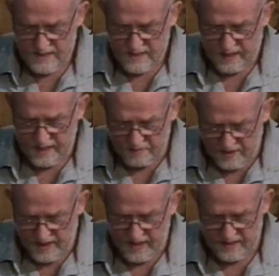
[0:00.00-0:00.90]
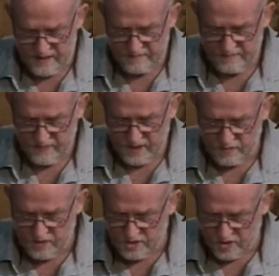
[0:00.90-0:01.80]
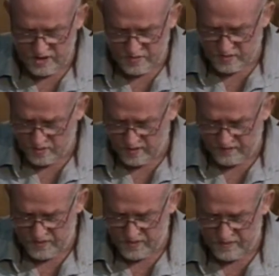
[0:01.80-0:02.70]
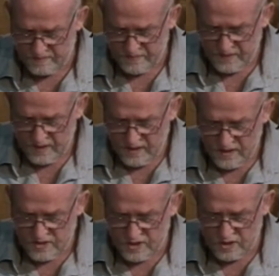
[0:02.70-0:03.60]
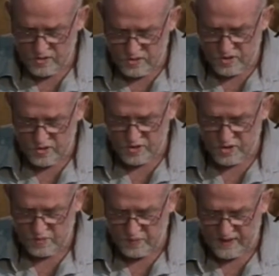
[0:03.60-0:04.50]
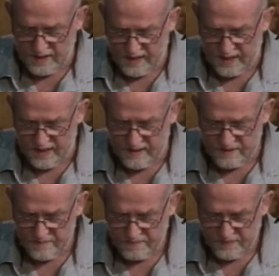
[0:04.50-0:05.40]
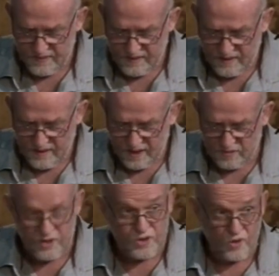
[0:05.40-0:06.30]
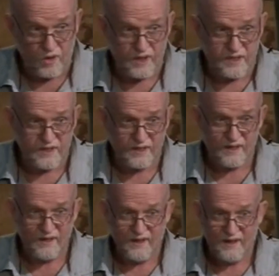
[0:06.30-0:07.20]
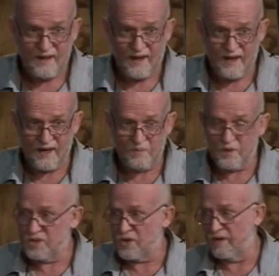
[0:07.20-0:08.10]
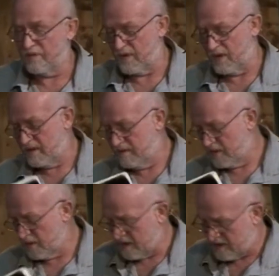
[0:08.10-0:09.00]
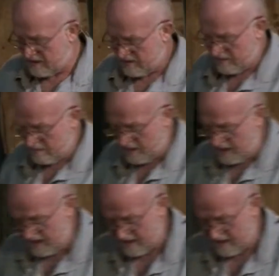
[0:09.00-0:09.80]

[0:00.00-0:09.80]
I am glad and rejoice with all of you. So you too should be glad and rejoice and be joyful with me.